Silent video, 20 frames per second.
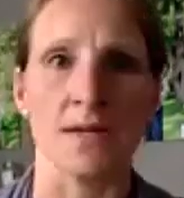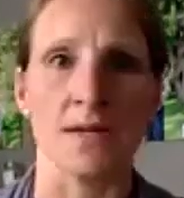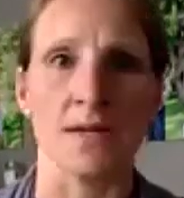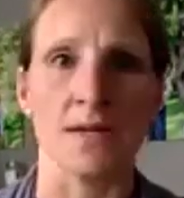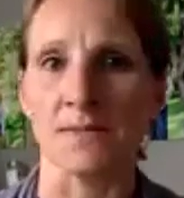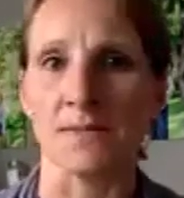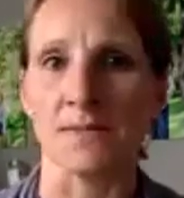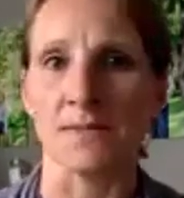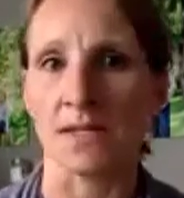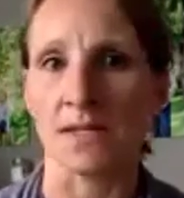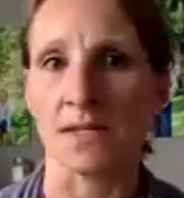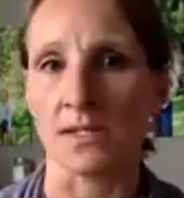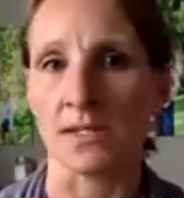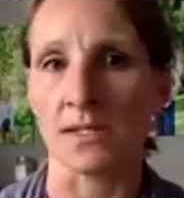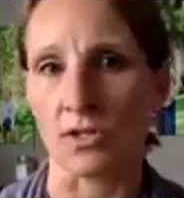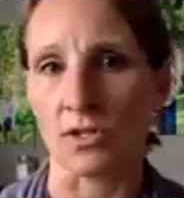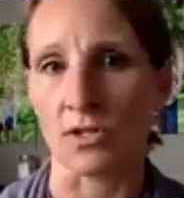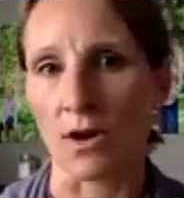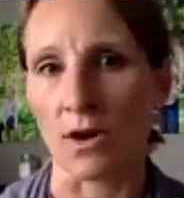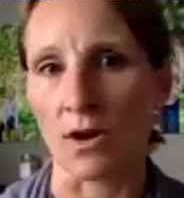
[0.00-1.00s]
that's
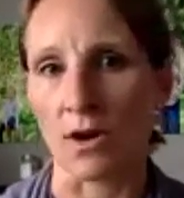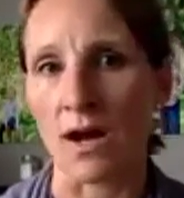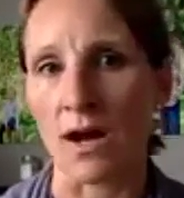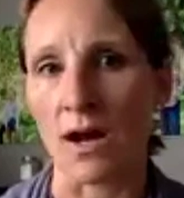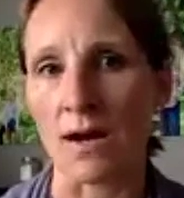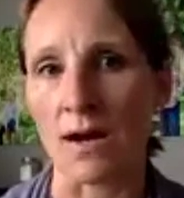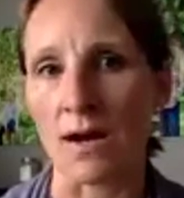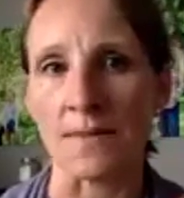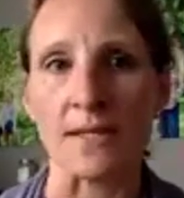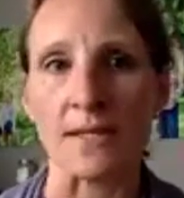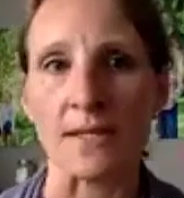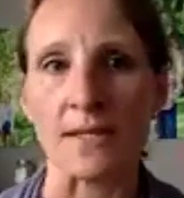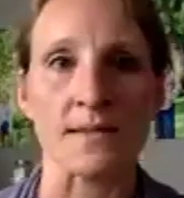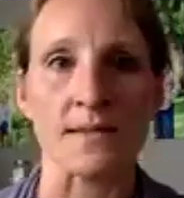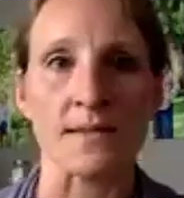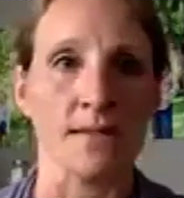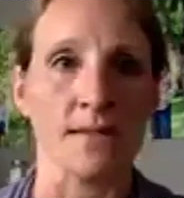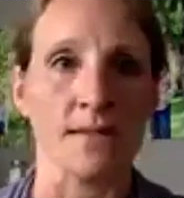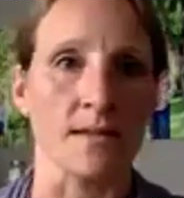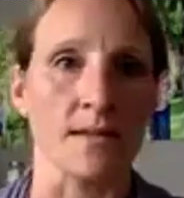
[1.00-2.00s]
your
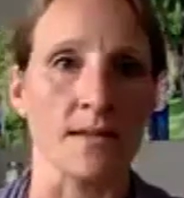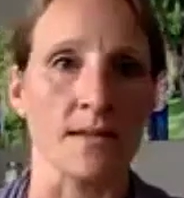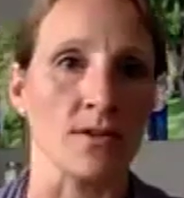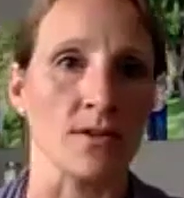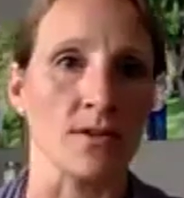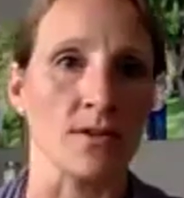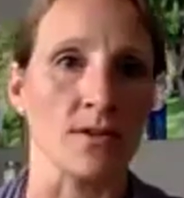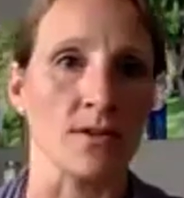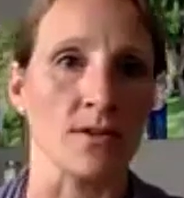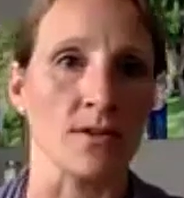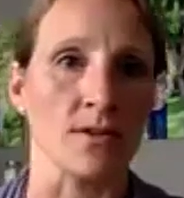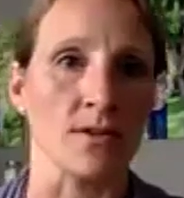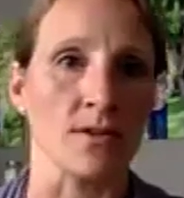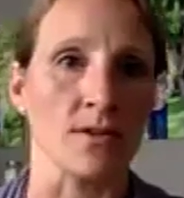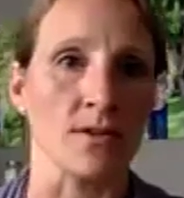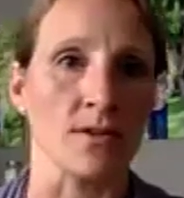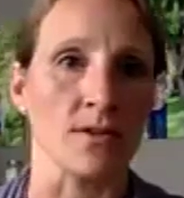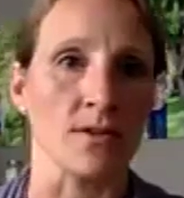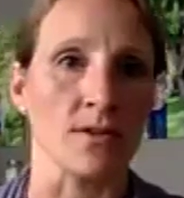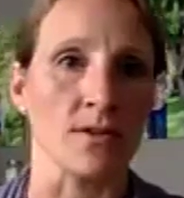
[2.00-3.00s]
hummus and your
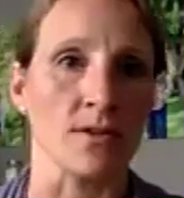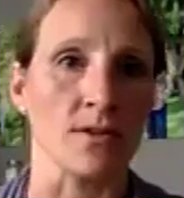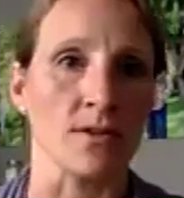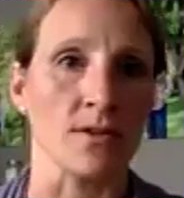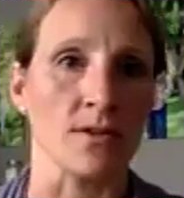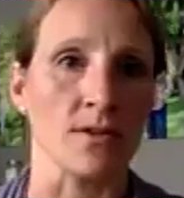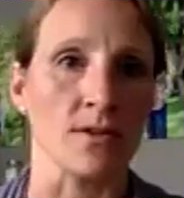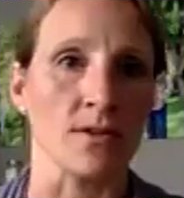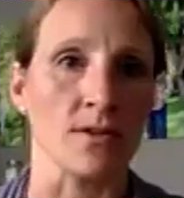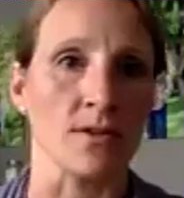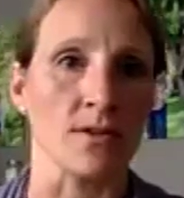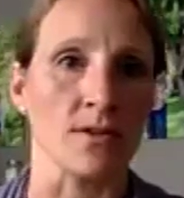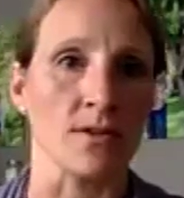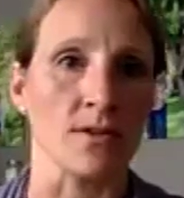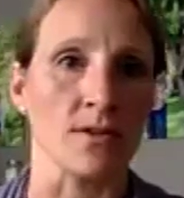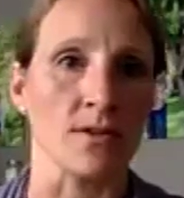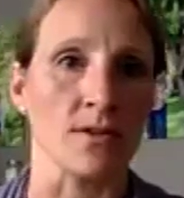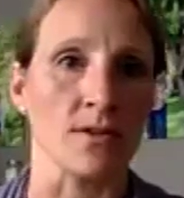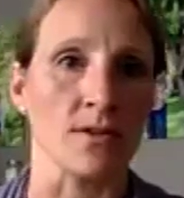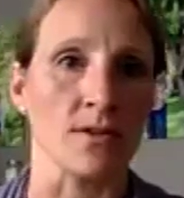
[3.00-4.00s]
sauces, like your
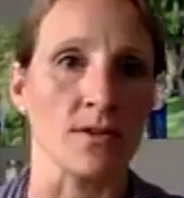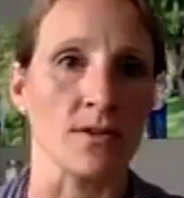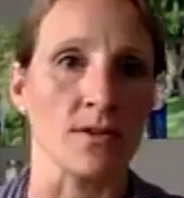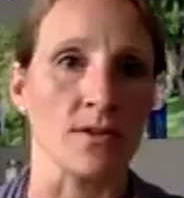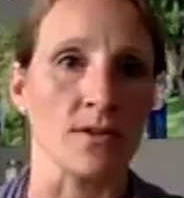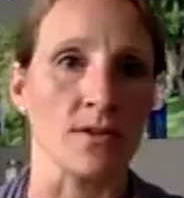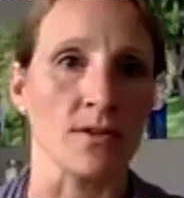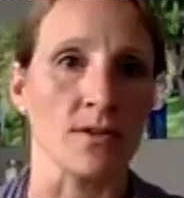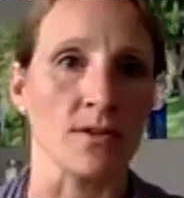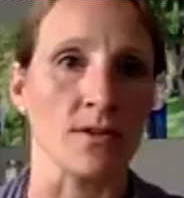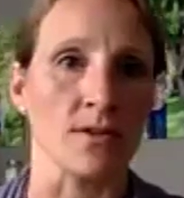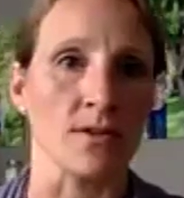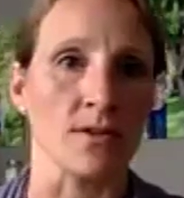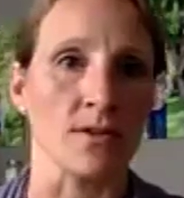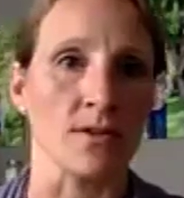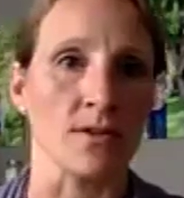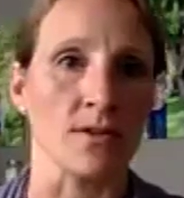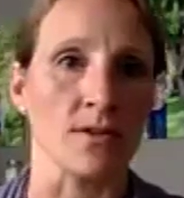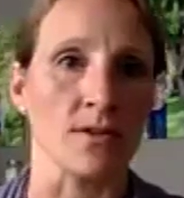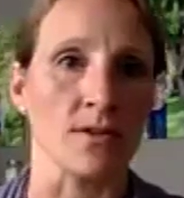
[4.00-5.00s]

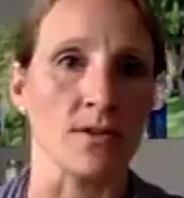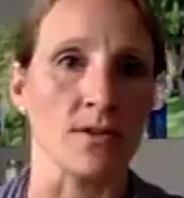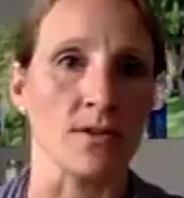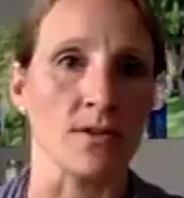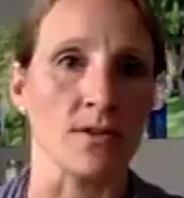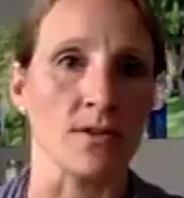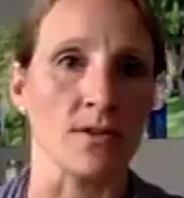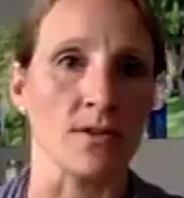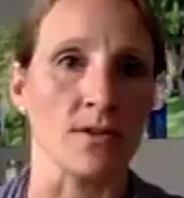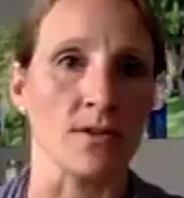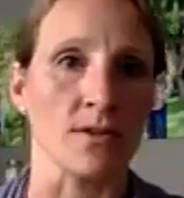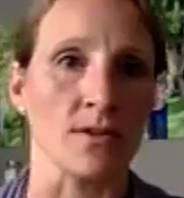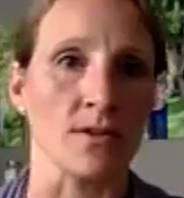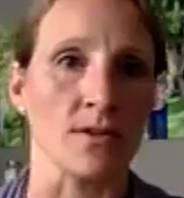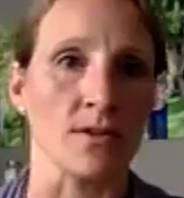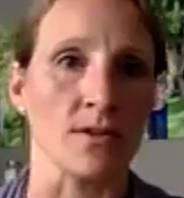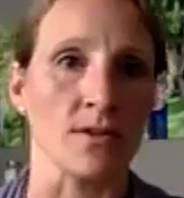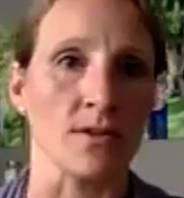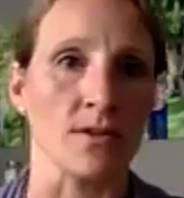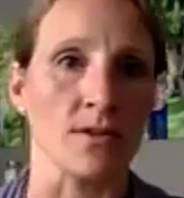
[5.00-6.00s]
salsas, perhaps. Sometimes your
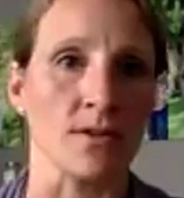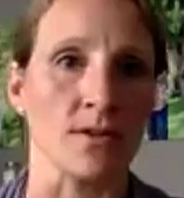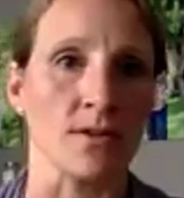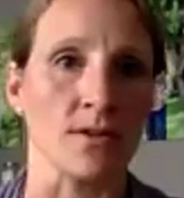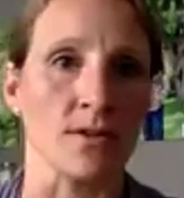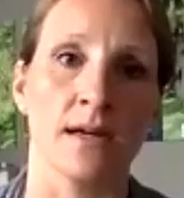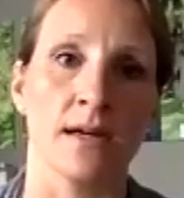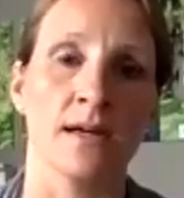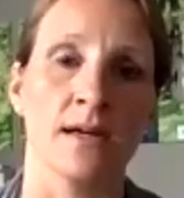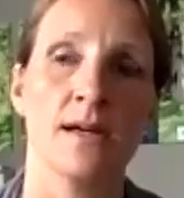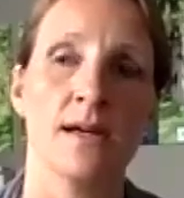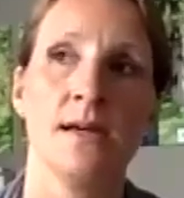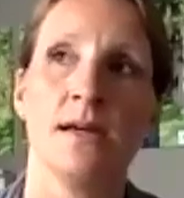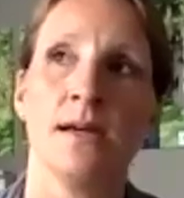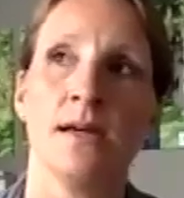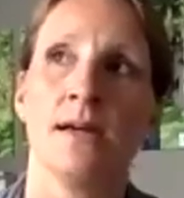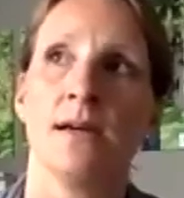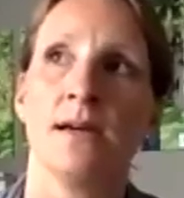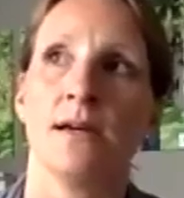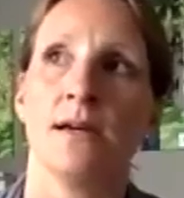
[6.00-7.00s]
nut butters will be
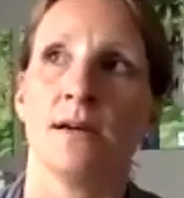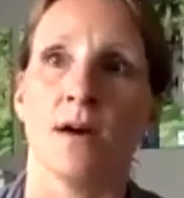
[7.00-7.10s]
there.